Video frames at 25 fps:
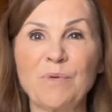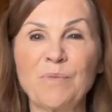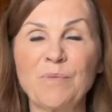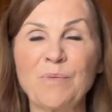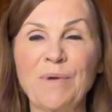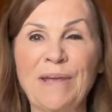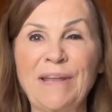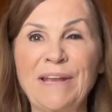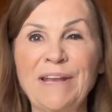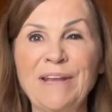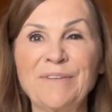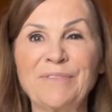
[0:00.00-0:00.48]

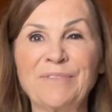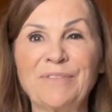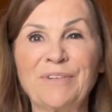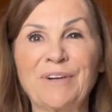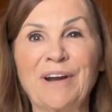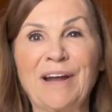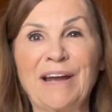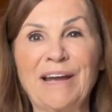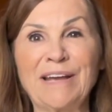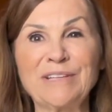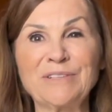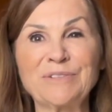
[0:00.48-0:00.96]
waiting for
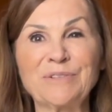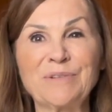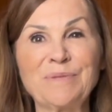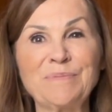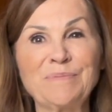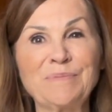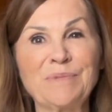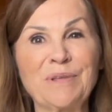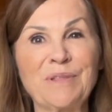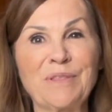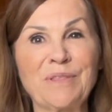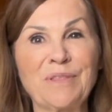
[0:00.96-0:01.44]
our ice
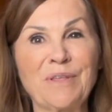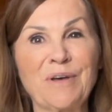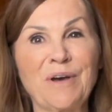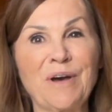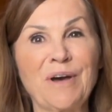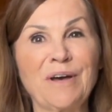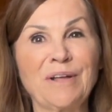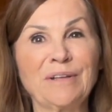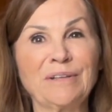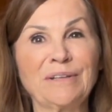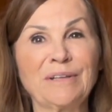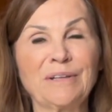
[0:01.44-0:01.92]
cream to
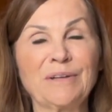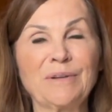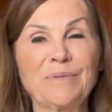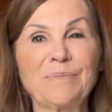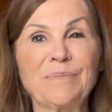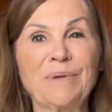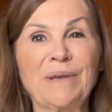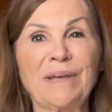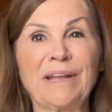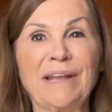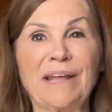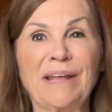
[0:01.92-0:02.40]
thaw a little
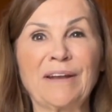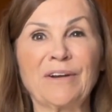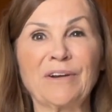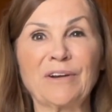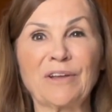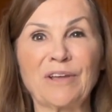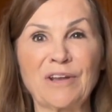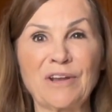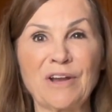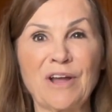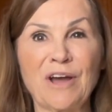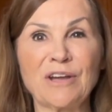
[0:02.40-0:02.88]
bit and our
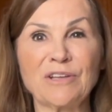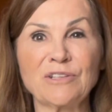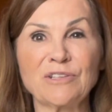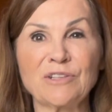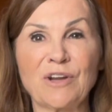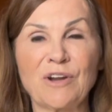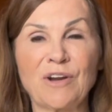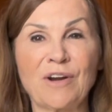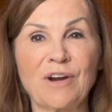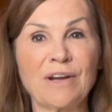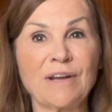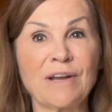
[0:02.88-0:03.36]
ganache
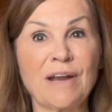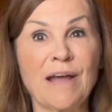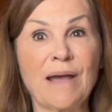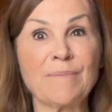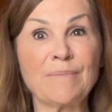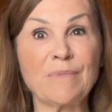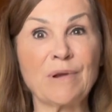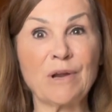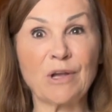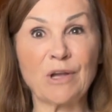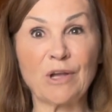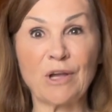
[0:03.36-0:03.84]
to harden,
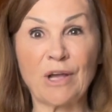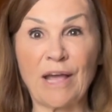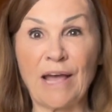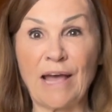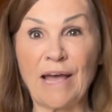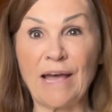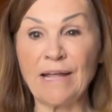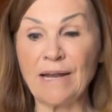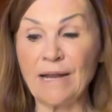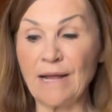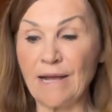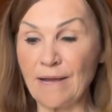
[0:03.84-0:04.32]
I'm going to
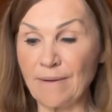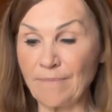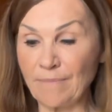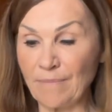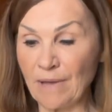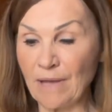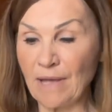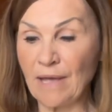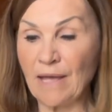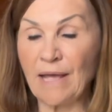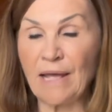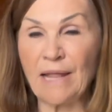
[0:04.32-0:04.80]
cut up
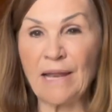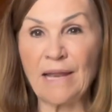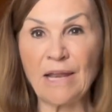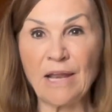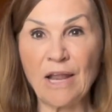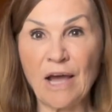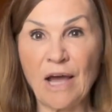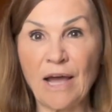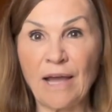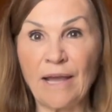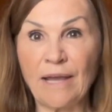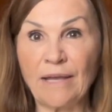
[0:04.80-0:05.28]

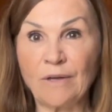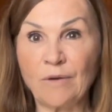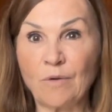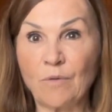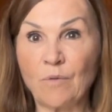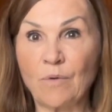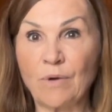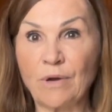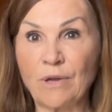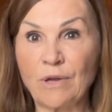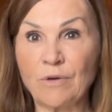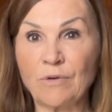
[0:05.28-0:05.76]
9
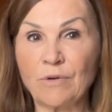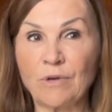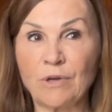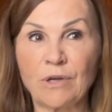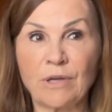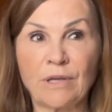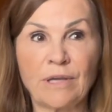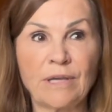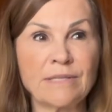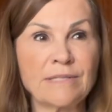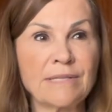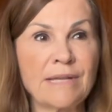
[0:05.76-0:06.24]
Oreo
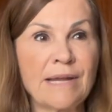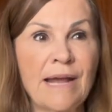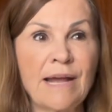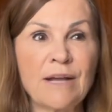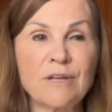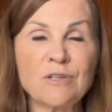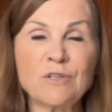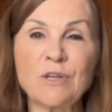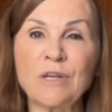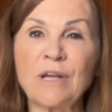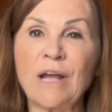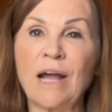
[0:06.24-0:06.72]
cookies. And
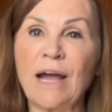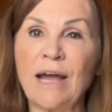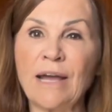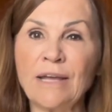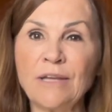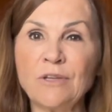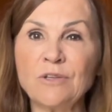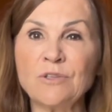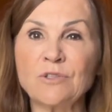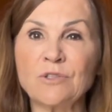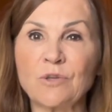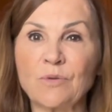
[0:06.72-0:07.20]
actually, I
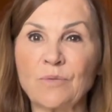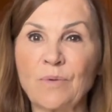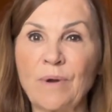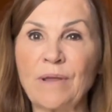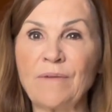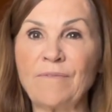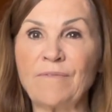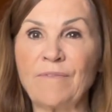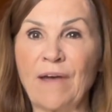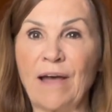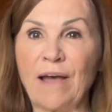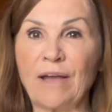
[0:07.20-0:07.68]
use
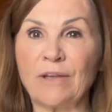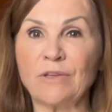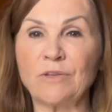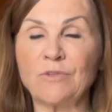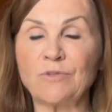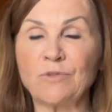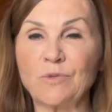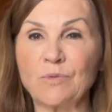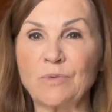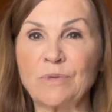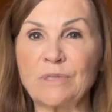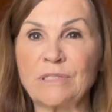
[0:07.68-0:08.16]
Great Value
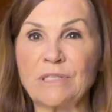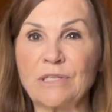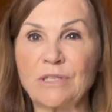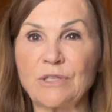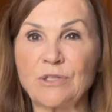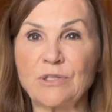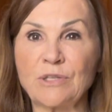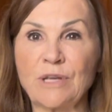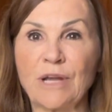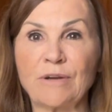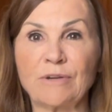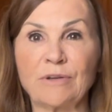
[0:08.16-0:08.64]
Twist
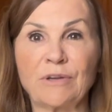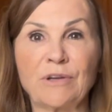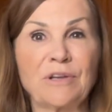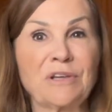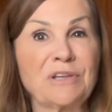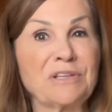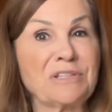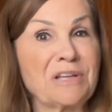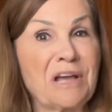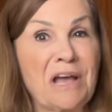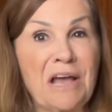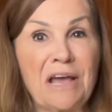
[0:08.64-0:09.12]
and Shout
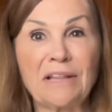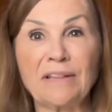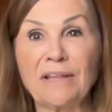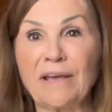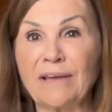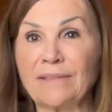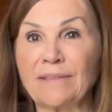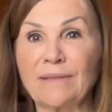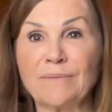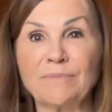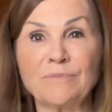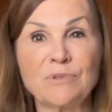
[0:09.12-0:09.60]
cookies. I
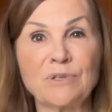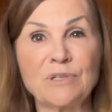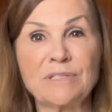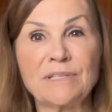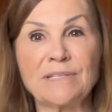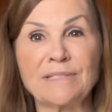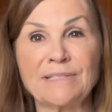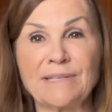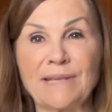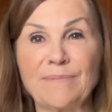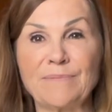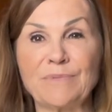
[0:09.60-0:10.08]
like them just
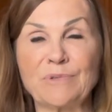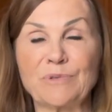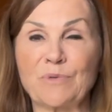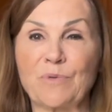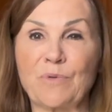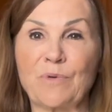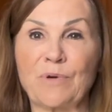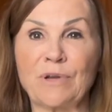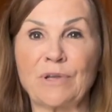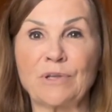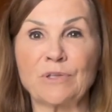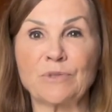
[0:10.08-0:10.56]
the same as
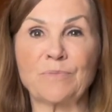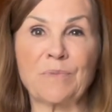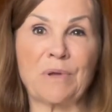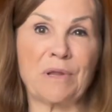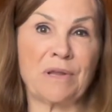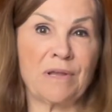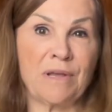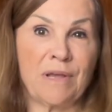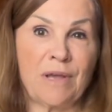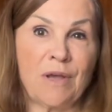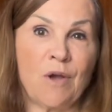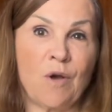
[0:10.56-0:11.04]
Oreos, but
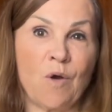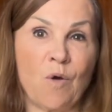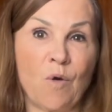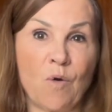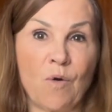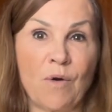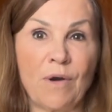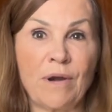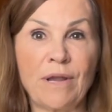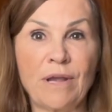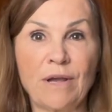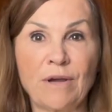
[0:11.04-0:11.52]

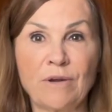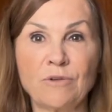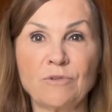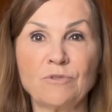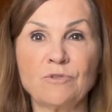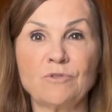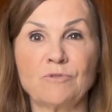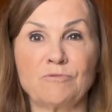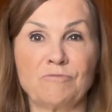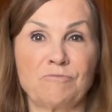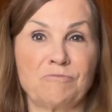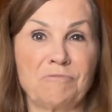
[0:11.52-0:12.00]

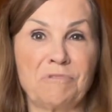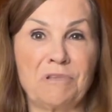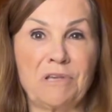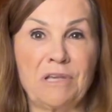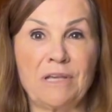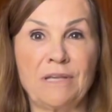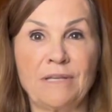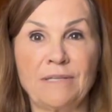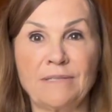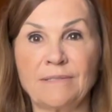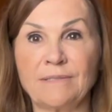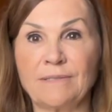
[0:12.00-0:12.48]
Oreos,
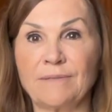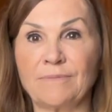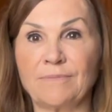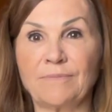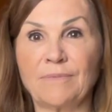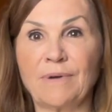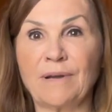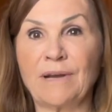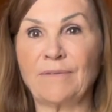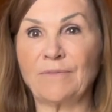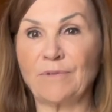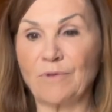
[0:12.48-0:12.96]
these,
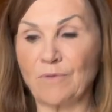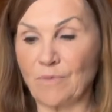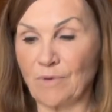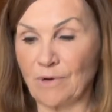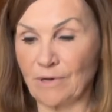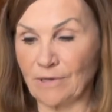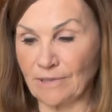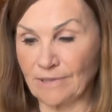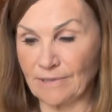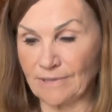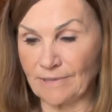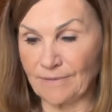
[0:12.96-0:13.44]
whatever works.